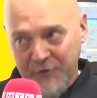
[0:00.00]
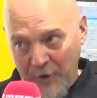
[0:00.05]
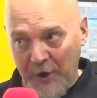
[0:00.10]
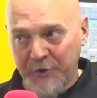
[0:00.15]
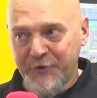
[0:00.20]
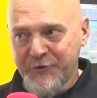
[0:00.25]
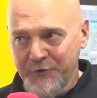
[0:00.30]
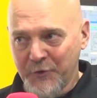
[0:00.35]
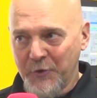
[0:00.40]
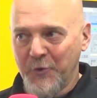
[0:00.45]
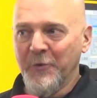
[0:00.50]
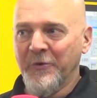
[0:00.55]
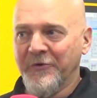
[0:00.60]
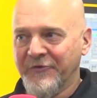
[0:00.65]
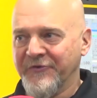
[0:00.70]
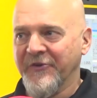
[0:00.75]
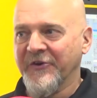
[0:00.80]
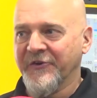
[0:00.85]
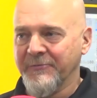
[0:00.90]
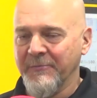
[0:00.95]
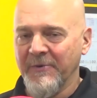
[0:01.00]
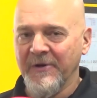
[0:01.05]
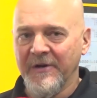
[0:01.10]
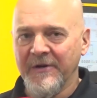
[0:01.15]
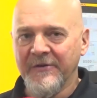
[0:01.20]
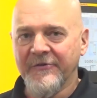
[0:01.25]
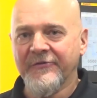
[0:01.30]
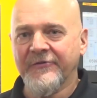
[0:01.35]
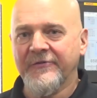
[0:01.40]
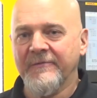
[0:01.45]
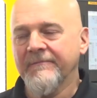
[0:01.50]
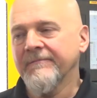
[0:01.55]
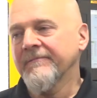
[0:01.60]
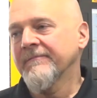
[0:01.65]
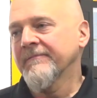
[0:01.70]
a true six minutes.